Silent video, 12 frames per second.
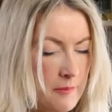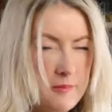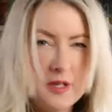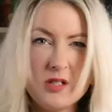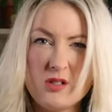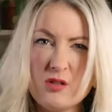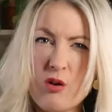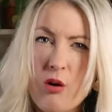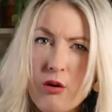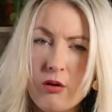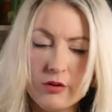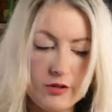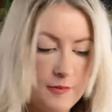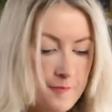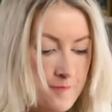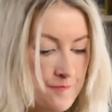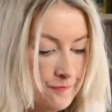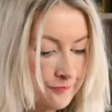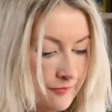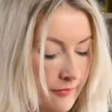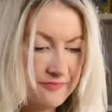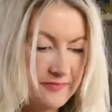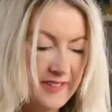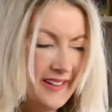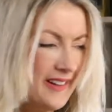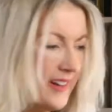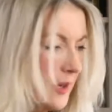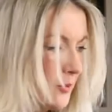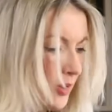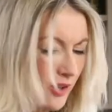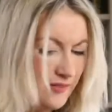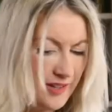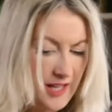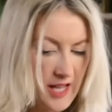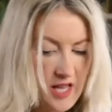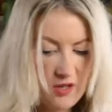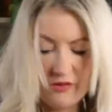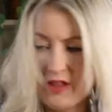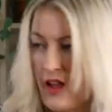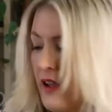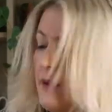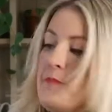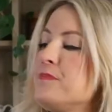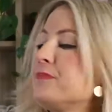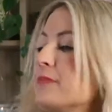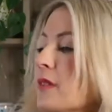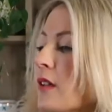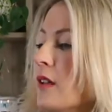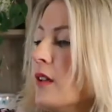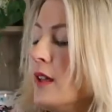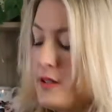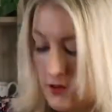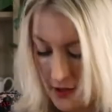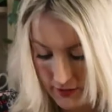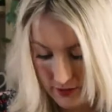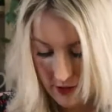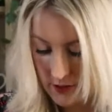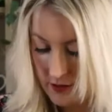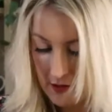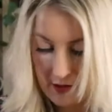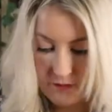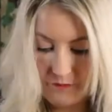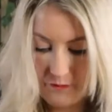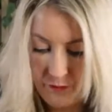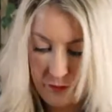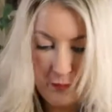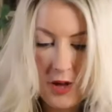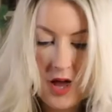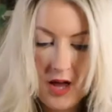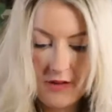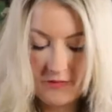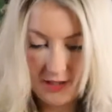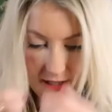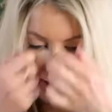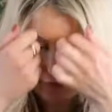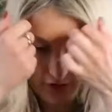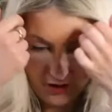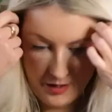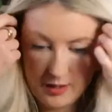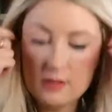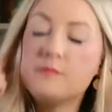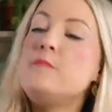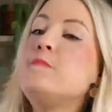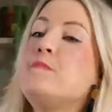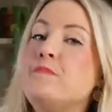but it's just odd. Yeah, I'm not overly keen on that. It's perfectly fine.